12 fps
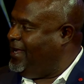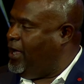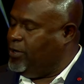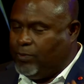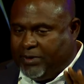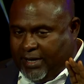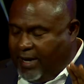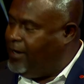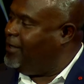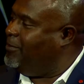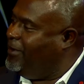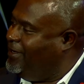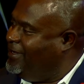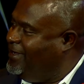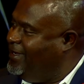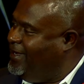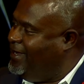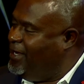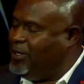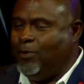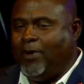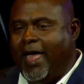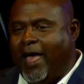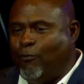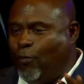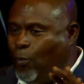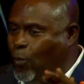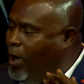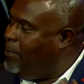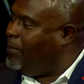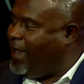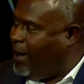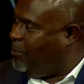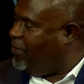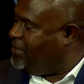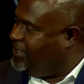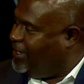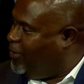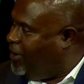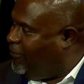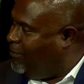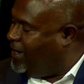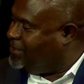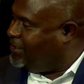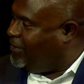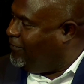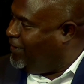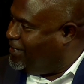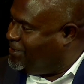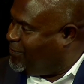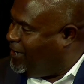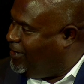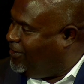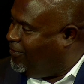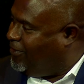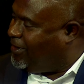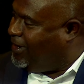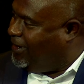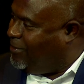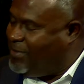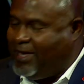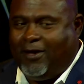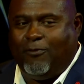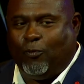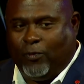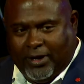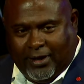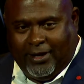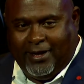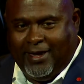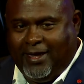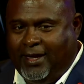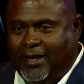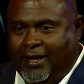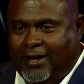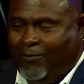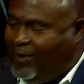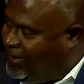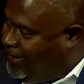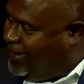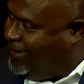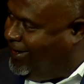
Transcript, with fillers: Are you kidding me? You don't have one black person in all of Mexico, Venezuela, or Colombia? Really? Really?